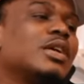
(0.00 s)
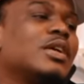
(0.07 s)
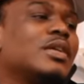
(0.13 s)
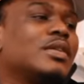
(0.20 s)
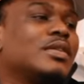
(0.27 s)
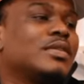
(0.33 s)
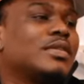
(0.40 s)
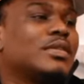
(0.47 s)
That
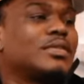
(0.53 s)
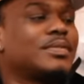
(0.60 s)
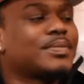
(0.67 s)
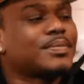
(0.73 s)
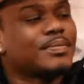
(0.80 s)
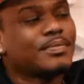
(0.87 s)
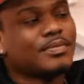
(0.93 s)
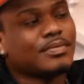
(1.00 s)
shit, that
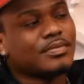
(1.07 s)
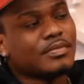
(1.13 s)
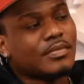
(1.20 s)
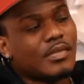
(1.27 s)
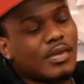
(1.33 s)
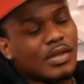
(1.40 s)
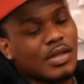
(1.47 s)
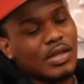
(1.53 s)
shit not
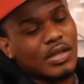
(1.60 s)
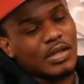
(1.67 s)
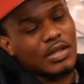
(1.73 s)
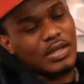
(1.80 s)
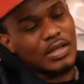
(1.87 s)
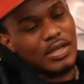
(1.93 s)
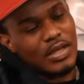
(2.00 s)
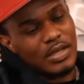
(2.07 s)
cool,
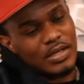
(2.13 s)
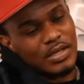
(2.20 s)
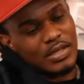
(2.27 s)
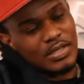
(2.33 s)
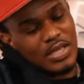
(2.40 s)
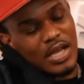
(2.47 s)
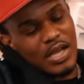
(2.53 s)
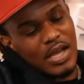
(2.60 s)
slime. Like,
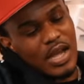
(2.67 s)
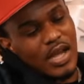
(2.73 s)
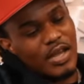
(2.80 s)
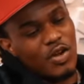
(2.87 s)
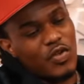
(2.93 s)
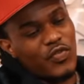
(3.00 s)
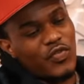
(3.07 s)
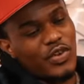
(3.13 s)
cause I
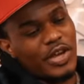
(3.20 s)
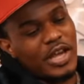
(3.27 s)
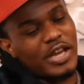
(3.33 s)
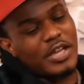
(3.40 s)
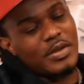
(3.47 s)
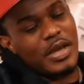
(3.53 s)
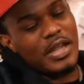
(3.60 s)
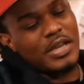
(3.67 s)
ain't gonna front
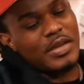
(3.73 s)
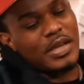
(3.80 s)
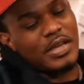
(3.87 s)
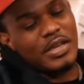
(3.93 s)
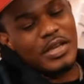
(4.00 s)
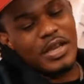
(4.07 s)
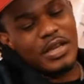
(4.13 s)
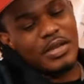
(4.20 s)
any, any,
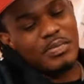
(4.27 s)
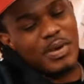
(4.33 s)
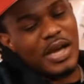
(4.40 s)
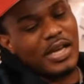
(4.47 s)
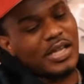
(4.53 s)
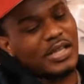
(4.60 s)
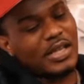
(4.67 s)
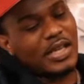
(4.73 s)
any,
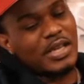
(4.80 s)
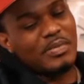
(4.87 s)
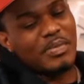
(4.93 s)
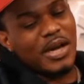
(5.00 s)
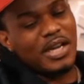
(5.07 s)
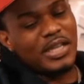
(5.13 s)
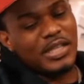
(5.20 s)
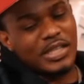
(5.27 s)
anybody,
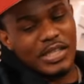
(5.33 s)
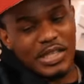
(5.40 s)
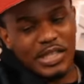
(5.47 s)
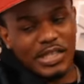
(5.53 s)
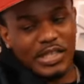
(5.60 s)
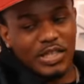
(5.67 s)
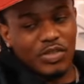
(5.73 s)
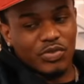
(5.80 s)
anybody could
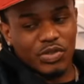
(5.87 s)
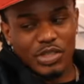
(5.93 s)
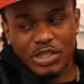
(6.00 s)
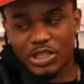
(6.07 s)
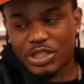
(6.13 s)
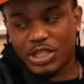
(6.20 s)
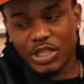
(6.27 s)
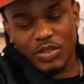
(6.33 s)
get killed
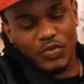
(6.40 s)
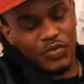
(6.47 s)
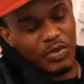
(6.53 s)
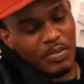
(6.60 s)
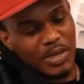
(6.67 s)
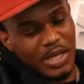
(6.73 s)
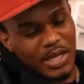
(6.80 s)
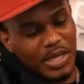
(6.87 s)
in shit. You
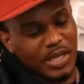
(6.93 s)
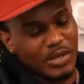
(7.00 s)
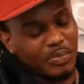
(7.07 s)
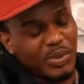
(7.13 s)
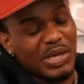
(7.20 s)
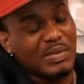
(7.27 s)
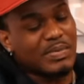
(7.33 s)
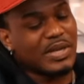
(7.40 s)
feel me? And then the
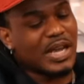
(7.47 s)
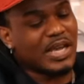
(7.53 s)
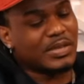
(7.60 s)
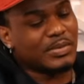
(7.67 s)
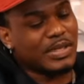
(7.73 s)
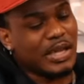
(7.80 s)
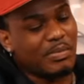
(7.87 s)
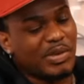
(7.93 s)
people
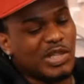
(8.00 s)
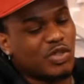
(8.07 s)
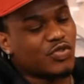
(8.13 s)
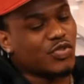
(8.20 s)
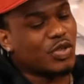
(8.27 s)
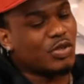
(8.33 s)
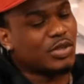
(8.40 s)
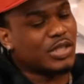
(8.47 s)
that that be
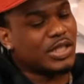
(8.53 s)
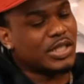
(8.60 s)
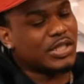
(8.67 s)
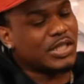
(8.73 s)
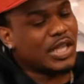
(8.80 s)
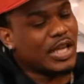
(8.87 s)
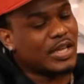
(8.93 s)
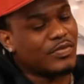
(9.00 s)
trolling,
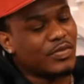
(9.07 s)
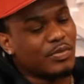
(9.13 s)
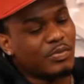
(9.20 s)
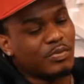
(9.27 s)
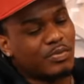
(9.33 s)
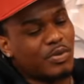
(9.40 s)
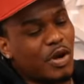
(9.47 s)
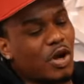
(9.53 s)
it's not
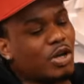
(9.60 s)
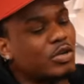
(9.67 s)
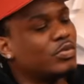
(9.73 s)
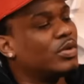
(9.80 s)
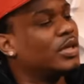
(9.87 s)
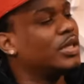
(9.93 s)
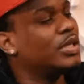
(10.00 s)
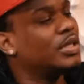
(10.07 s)
even part
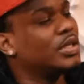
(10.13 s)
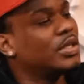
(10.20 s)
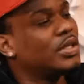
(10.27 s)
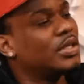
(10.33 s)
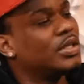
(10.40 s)
of what.